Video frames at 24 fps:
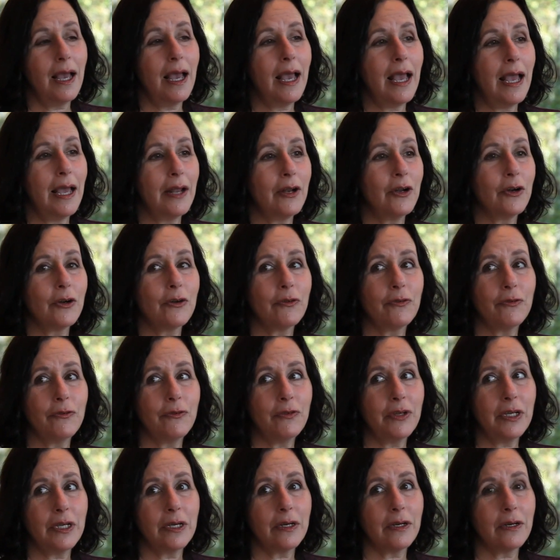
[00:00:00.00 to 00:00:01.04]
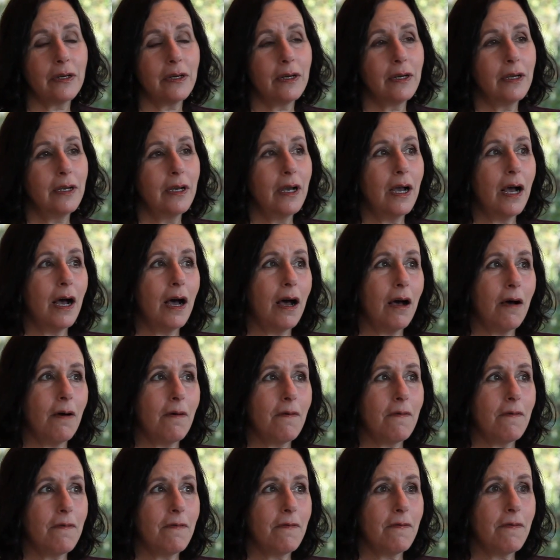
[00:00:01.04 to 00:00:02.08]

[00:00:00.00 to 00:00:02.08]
and her fear of